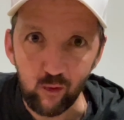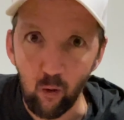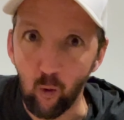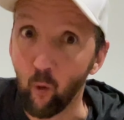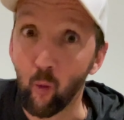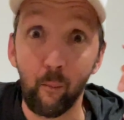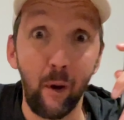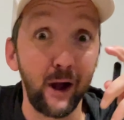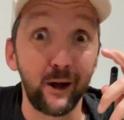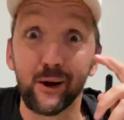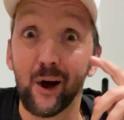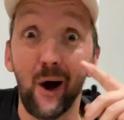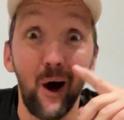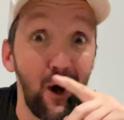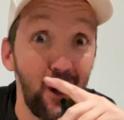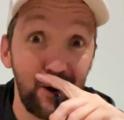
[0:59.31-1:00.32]
Oh my
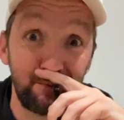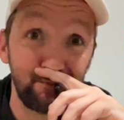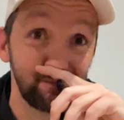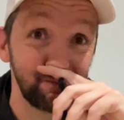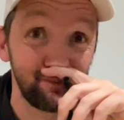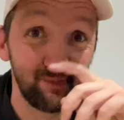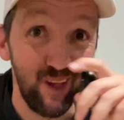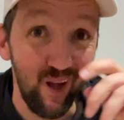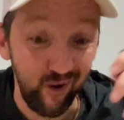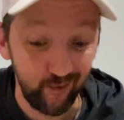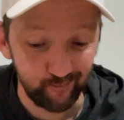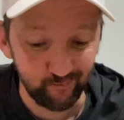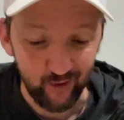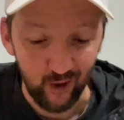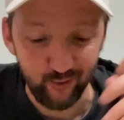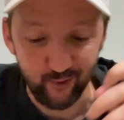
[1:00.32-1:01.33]
God.
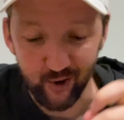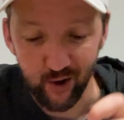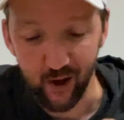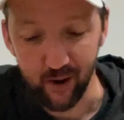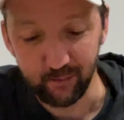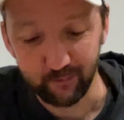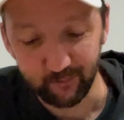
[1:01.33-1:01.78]
It's good.